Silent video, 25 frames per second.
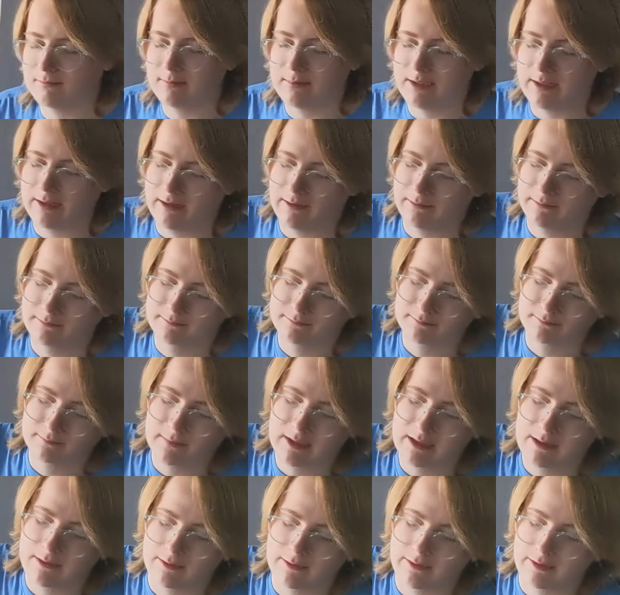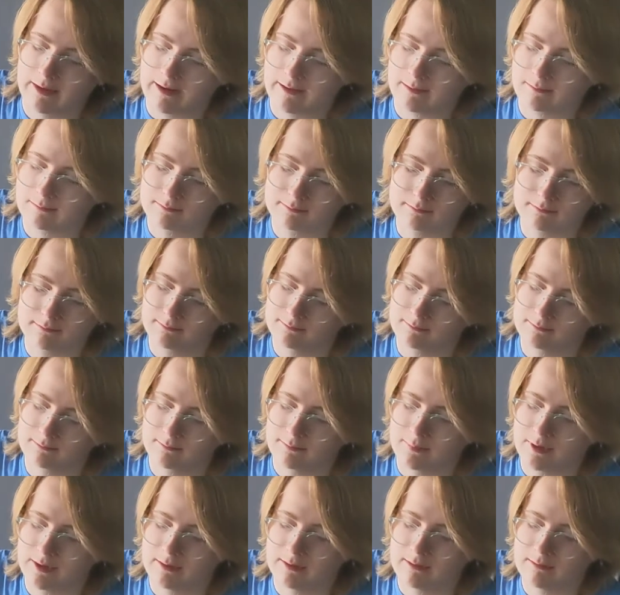you know, here and there,
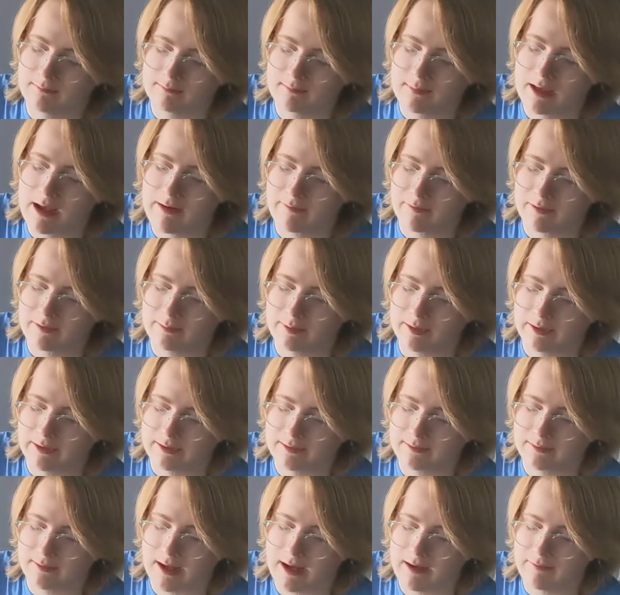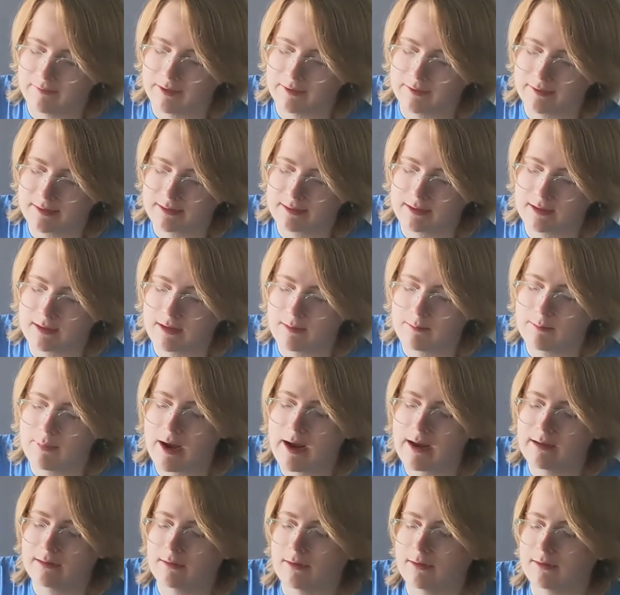but every place will have those.
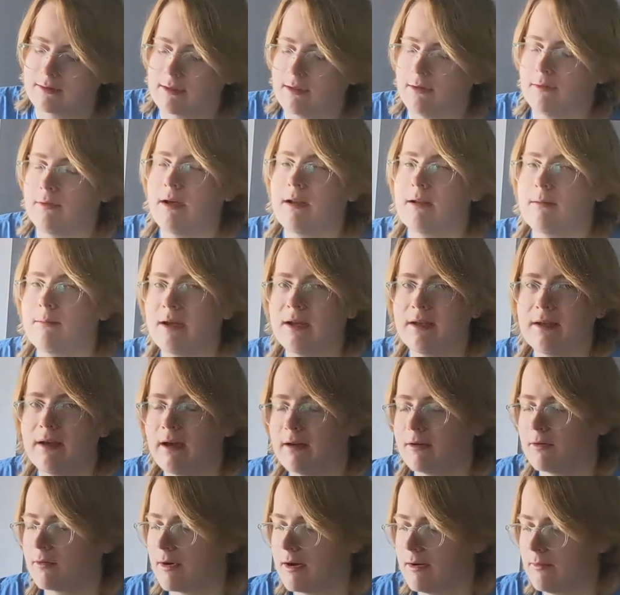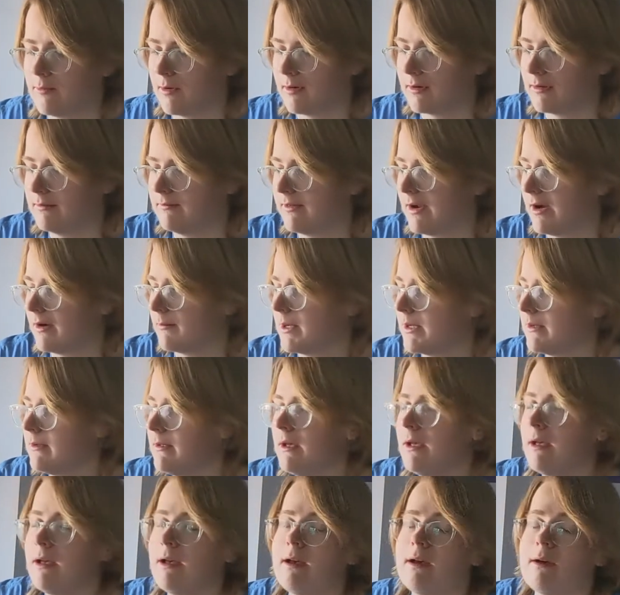By and large though, a great work environment.
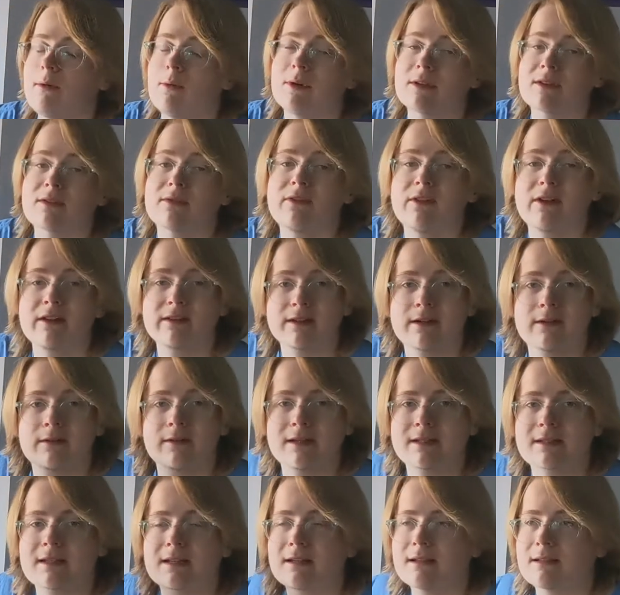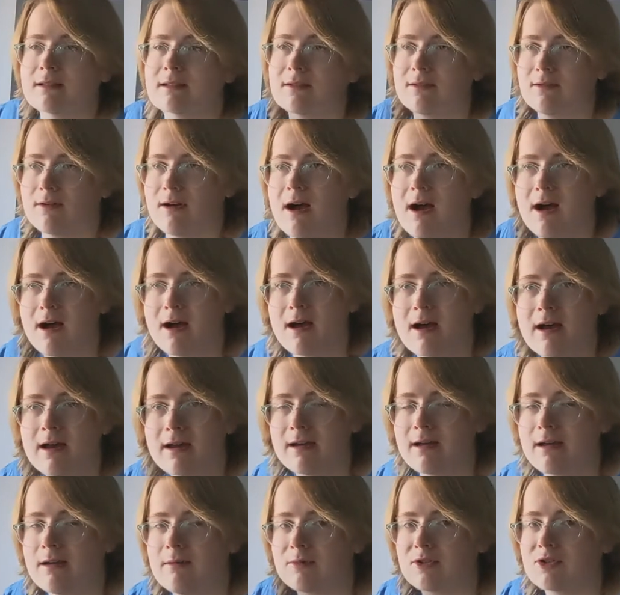What's fun though is that, so
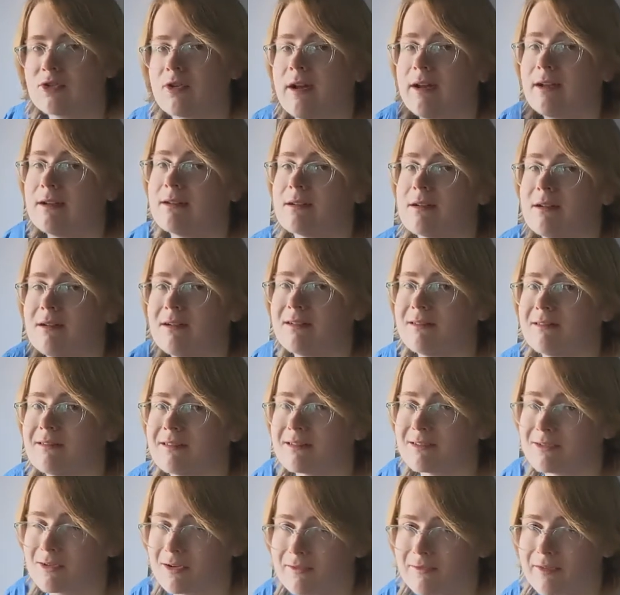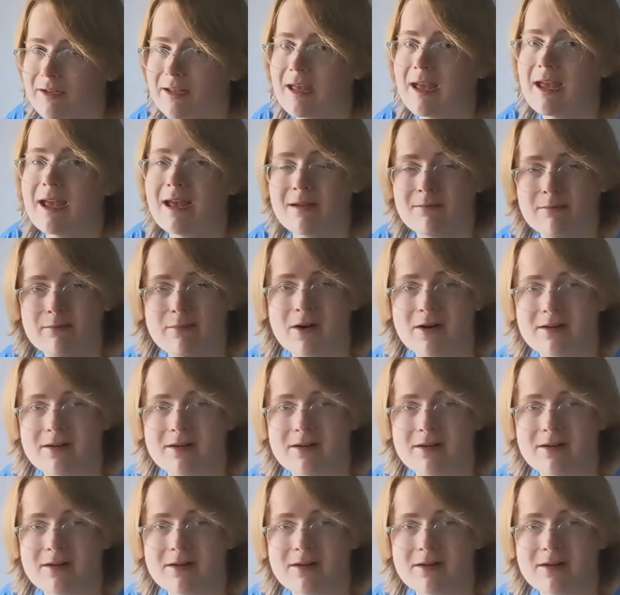I am trained on serving and